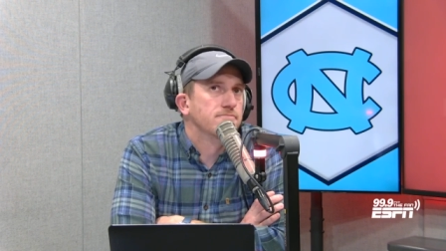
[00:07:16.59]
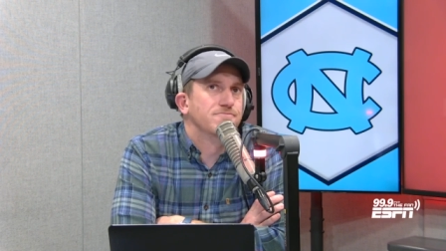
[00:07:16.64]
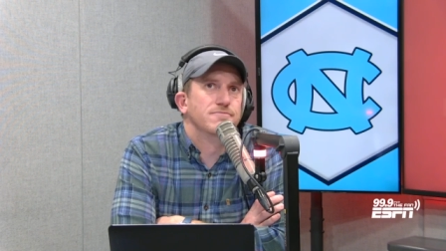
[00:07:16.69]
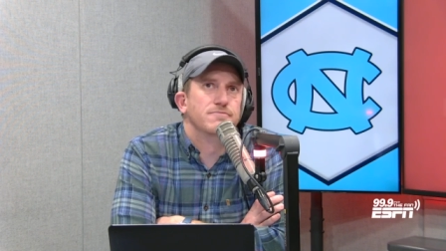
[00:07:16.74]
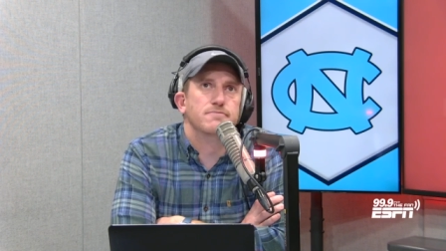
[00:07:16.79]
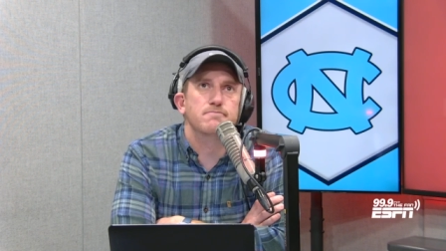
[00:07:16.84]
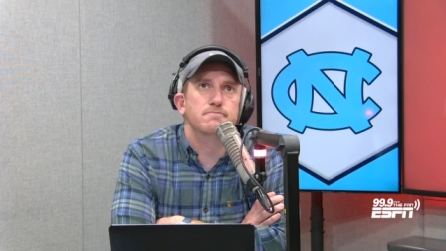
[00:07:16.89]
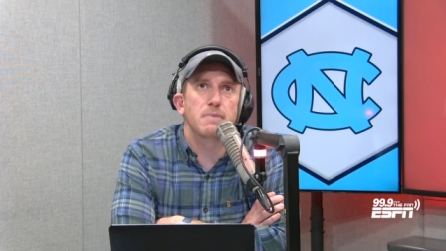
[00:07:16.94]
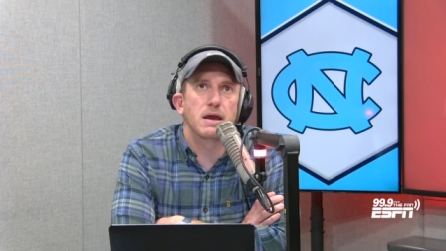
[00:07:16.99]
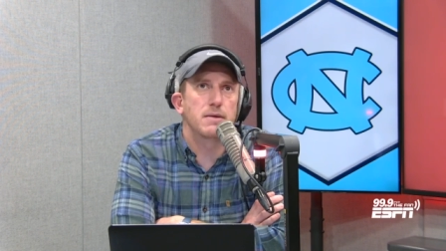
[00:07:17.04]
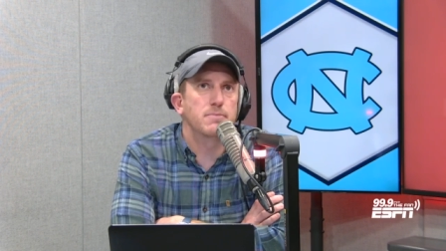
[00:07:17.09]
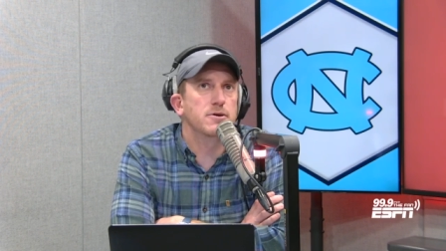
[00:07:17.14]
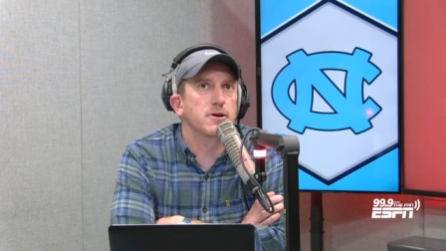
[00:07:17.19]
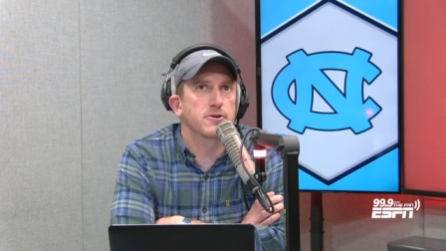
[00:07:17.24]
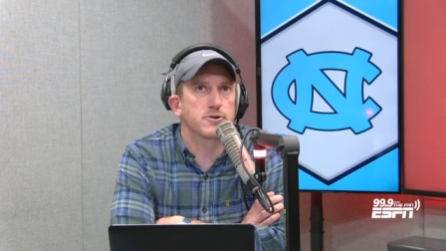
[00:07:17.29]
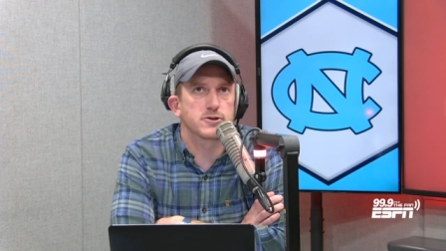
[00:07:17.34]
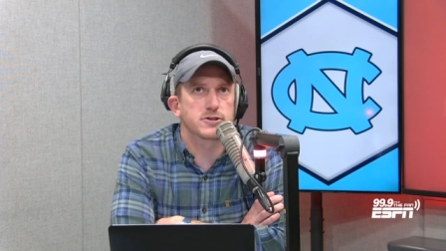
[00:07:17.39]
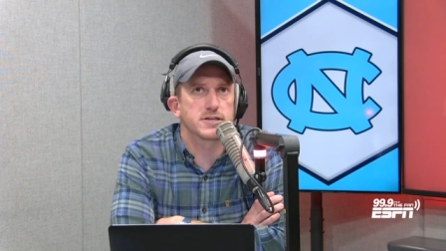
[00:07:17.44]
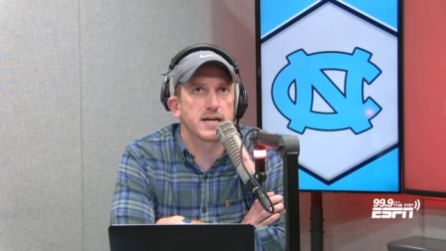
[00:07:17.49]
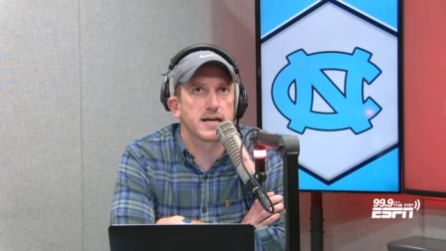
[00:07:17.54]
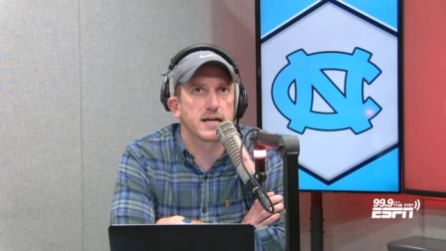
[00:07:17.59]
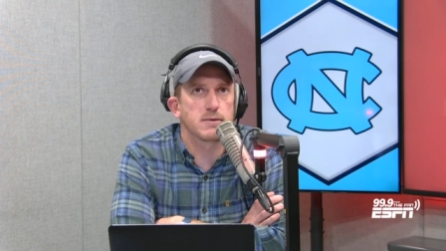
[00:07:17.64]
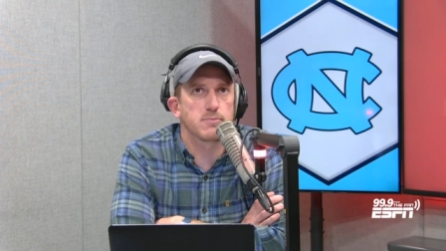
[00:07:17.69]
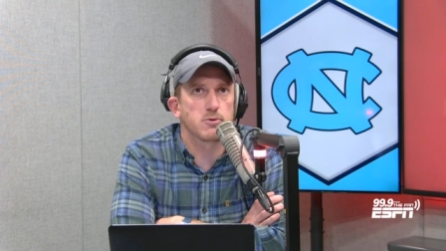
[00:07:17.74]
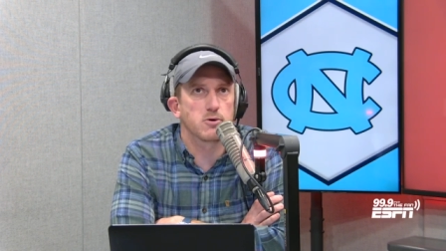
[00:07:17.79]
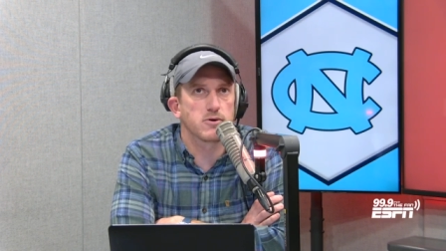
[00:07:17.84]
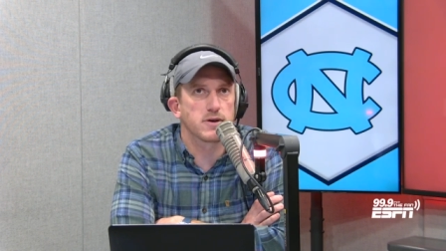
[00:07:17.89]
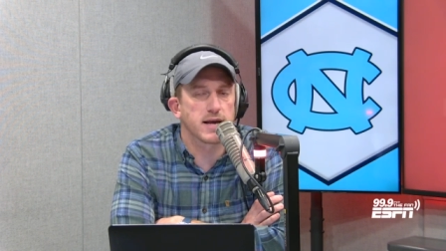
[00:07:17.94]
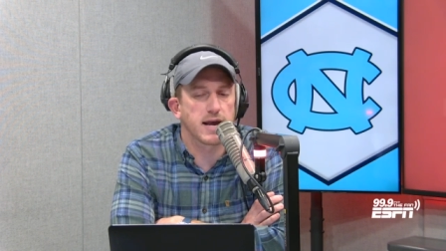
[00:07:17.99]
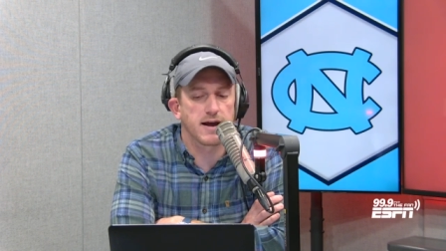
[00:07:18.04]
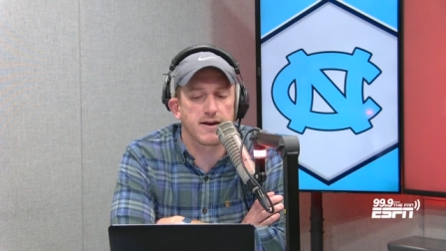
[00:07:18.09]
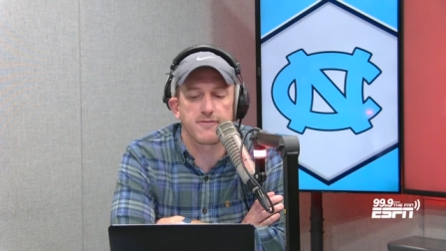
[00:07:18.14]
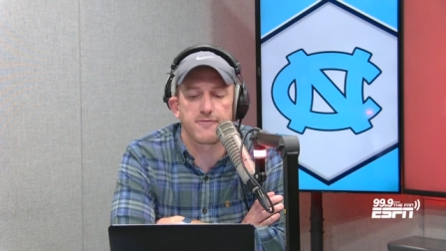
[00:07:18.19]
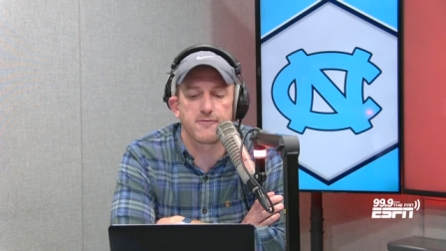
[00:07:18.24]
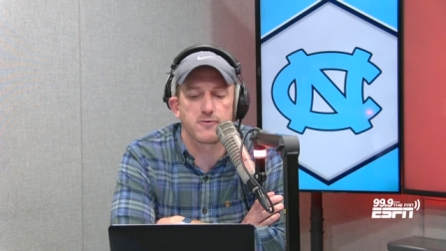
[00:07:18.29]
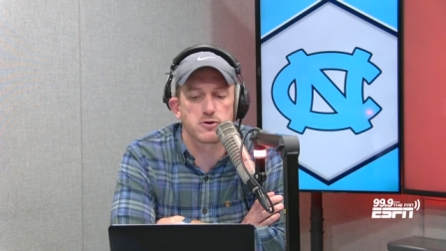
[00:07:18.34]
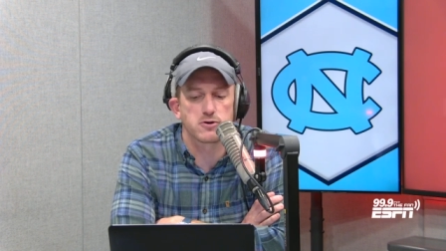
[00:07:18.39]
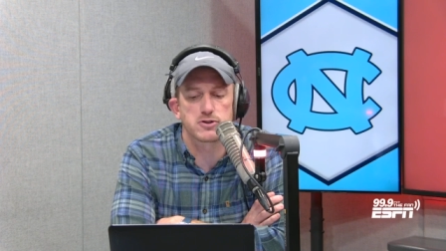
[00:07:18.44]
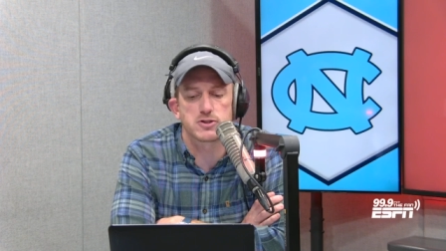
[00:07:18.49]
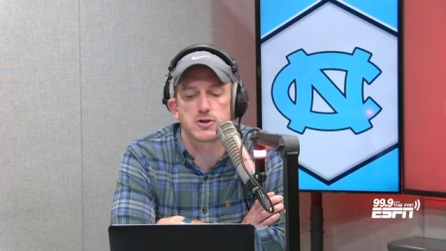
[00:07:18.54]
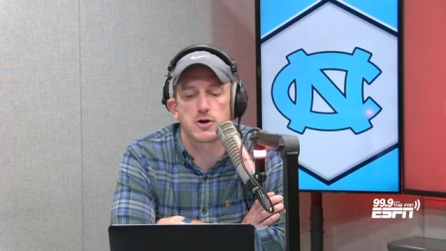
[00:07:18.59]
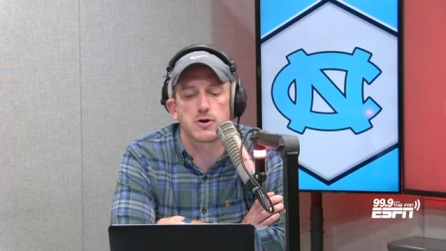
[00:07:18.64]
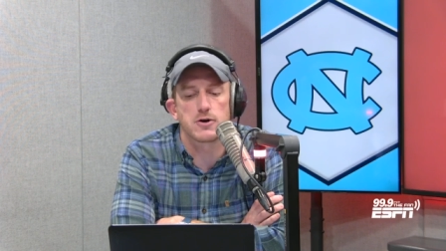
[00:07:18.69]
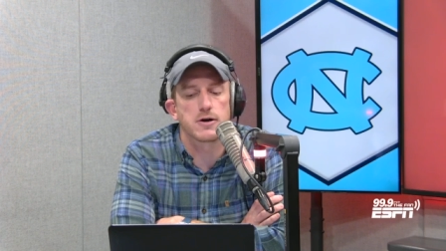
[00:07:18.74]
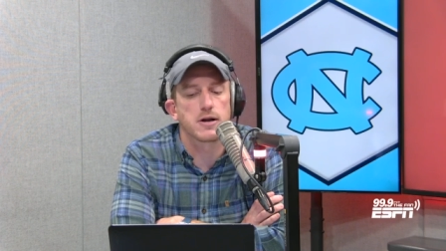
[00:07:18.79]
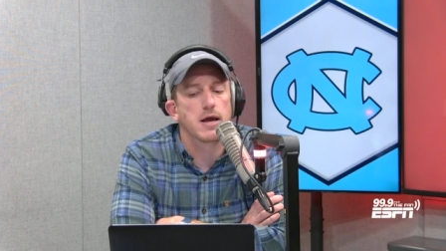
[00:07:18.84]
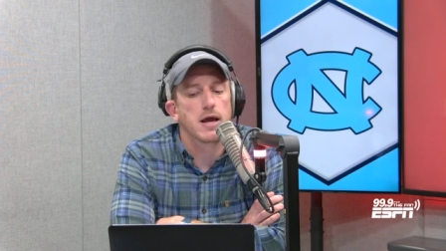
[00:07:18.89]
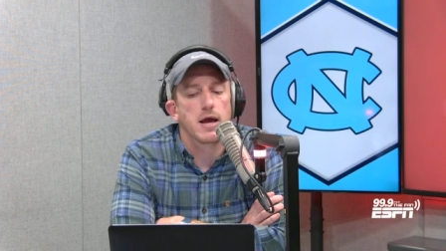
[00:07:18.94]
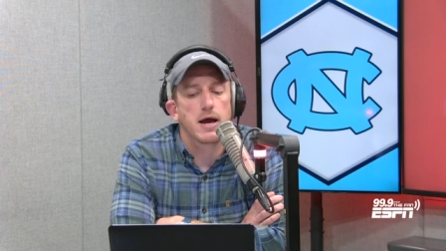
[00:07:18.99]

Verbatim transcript: Maybe understandable in a guy's first start.